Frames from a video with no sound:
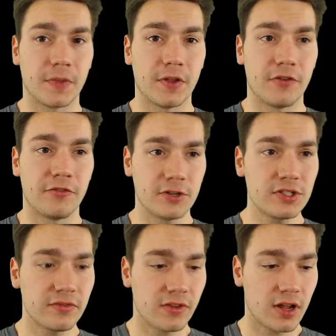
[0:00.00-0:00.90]
first
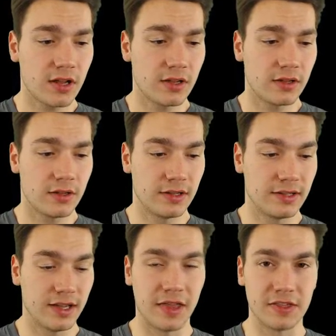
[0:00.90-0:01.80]
of all,
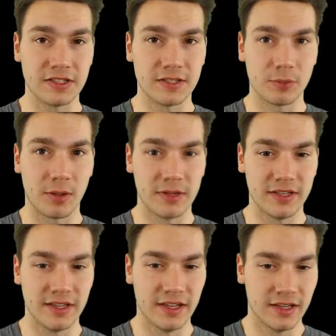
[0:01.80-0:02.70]
and this is probably
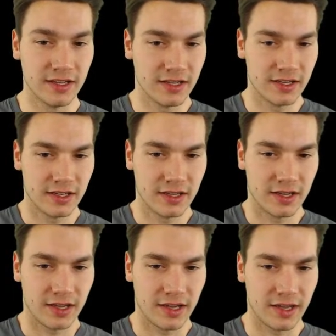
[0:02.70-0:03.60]
the
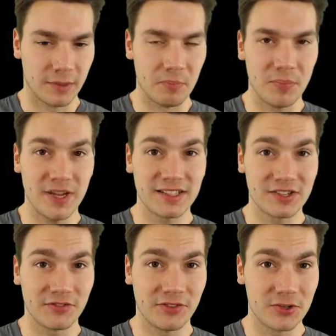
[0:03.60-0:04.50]
um, biggest
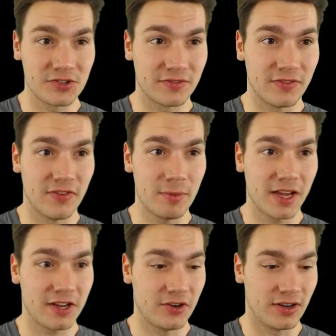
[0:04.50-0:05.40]
confusion of the Vim
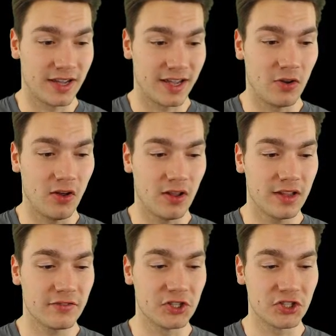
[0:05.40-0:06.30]
editor at all,
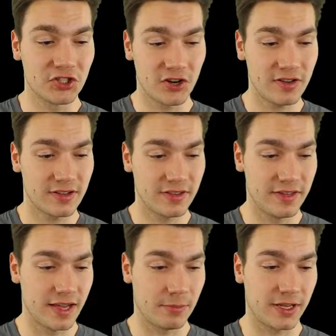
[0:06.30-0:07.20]
if you start
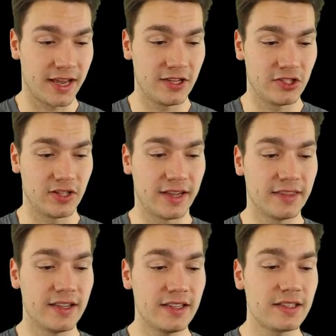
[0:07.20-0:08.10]
the application like
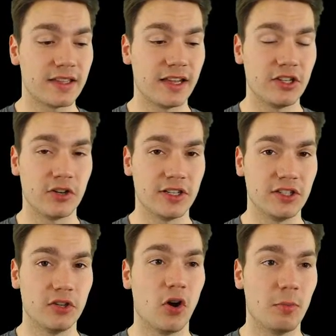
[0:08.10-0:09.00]
this, then you're in the
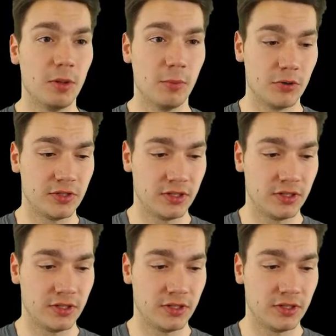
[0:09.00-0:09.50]
normal mode,